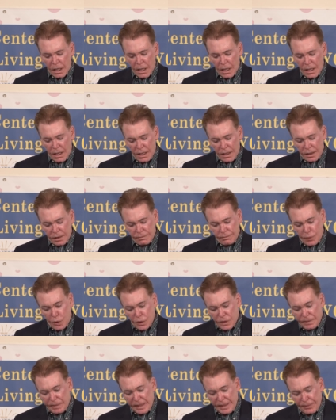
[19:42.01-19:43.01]
Uh,
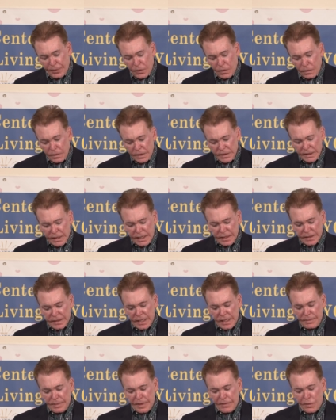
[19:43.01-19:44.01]
most people, as I
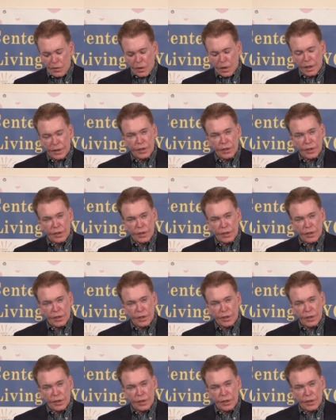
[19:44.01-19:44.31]
said before,